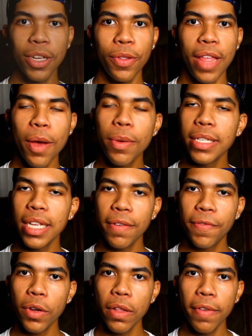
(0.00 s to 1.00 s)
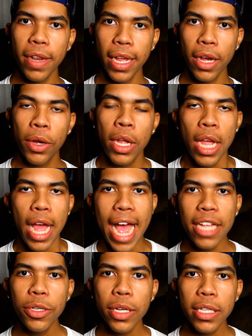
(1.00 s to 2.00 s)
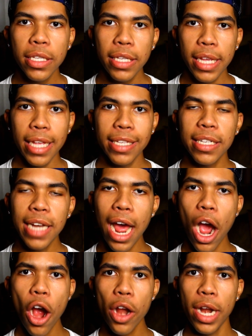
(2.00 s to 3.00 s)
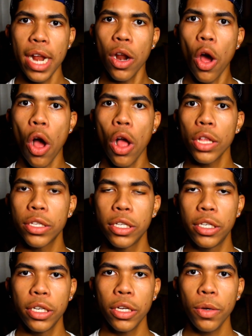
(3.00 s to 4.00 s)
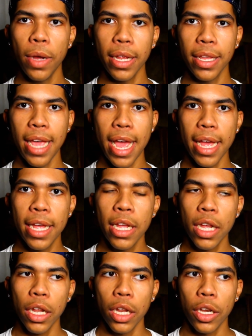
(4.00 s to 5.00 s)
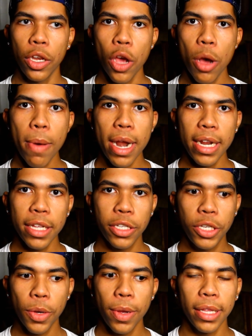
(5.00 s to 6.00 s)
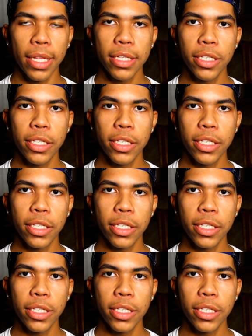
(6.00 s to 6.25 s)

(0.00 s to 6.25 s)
so that was it for the video. As you can see, it's not hard at all to do, and yet nobody is doing this.